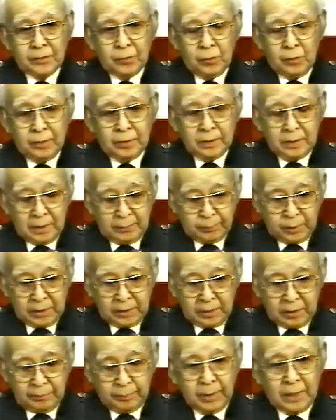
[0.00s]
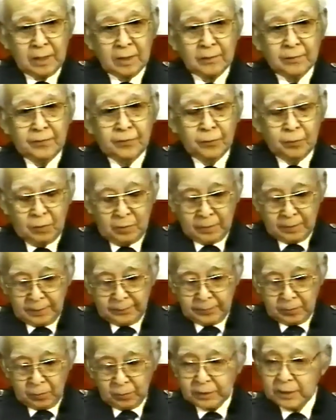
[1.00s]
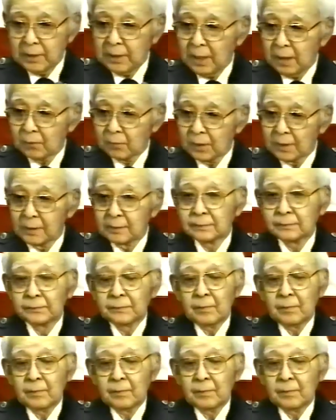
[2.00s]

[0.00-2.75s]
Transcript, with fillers: during the bloody battle for uh, Okinawa,